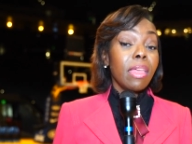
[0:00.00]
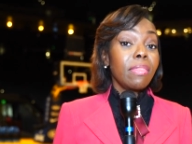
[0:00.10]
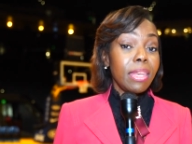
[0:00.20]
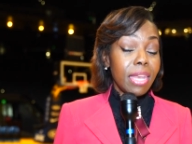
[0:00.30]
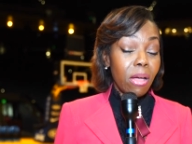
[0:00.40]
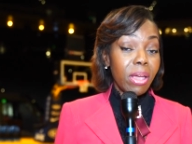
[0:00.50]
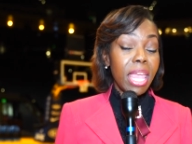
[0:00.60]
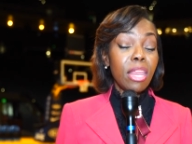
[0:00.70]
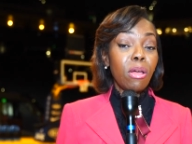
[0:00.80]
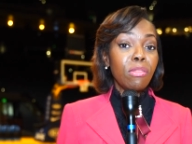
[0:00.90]
They now
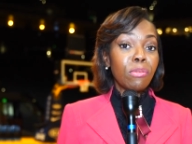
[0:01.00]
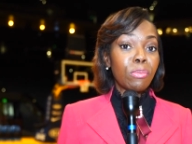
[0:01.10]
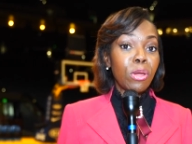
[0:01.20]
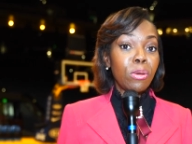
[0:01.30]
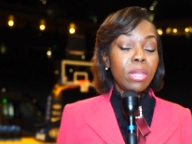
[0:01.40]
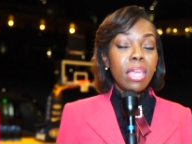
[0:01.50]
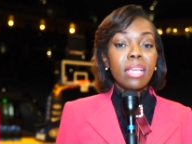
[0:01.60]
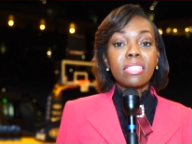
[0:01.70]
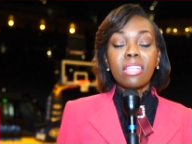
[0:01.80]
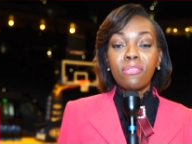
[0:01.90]
head on the road
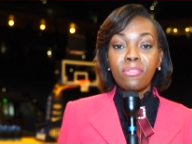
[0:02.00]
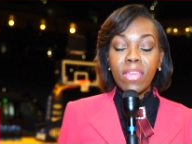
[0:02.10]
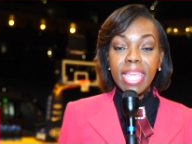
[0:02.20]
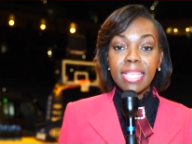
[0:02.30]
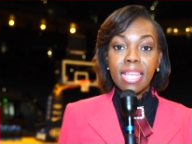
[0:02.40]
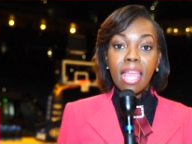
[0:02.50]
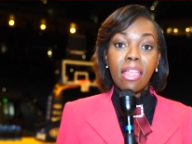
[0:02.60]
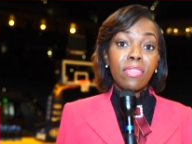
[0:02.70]
to face